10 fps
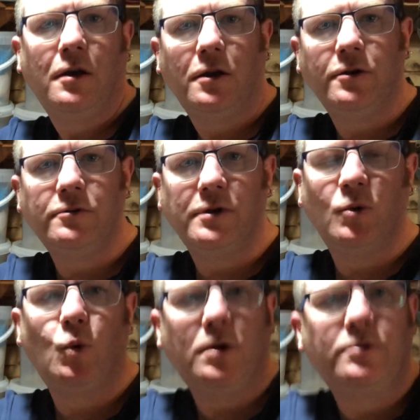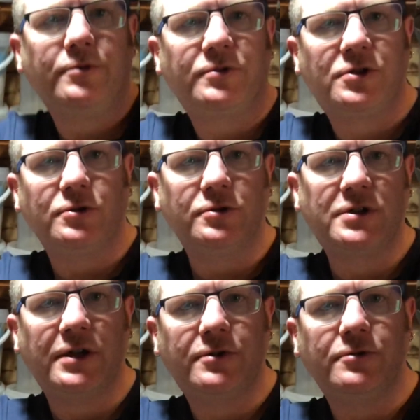Hello and welcome to Saw
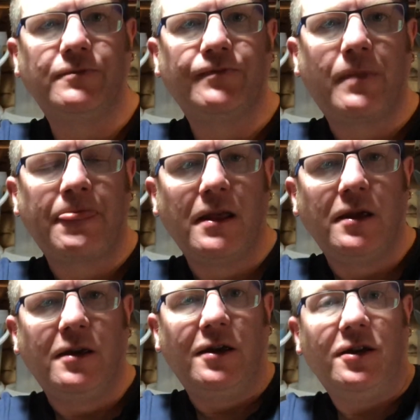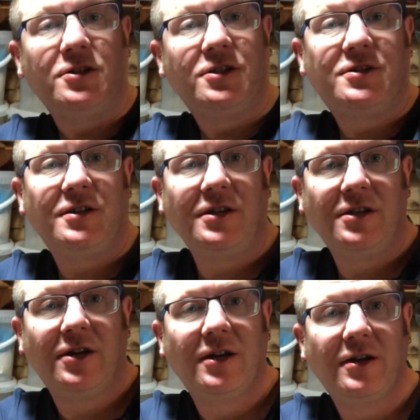Tackle. As you can see,
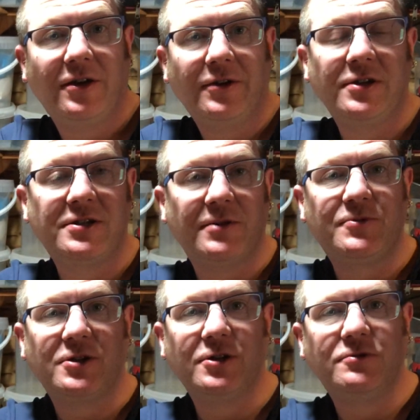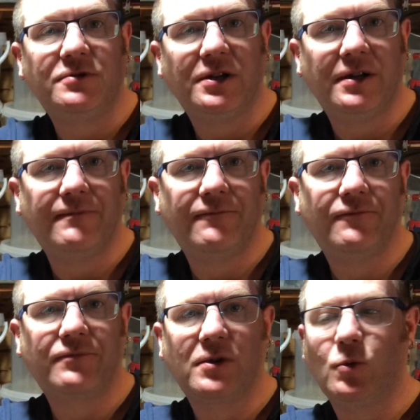this episode
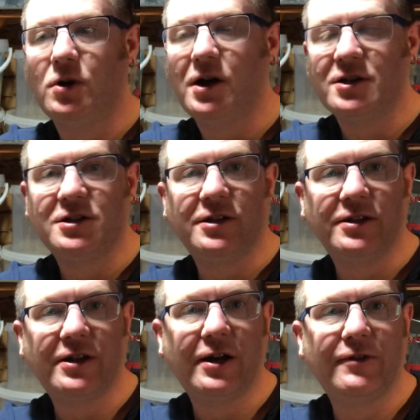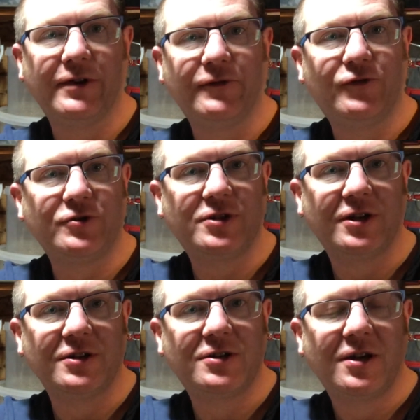we're not actually in the caravan for a
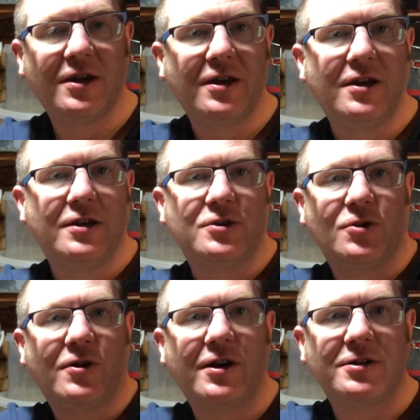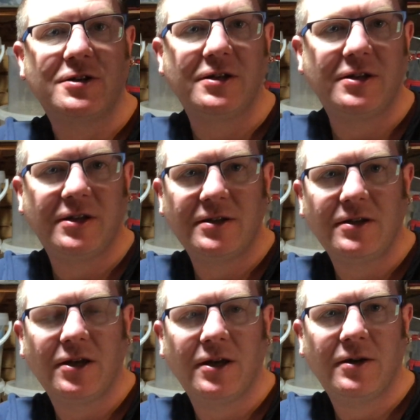change, so we're actually in
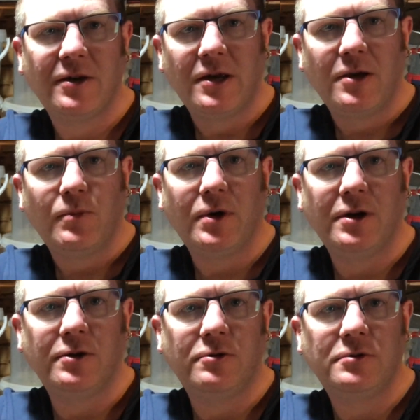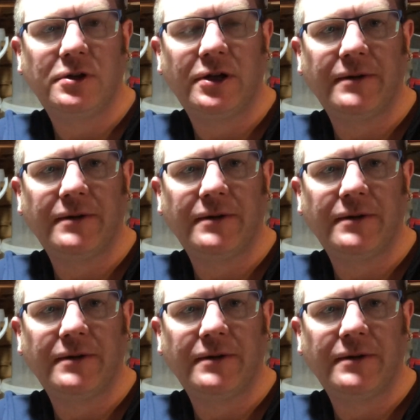my little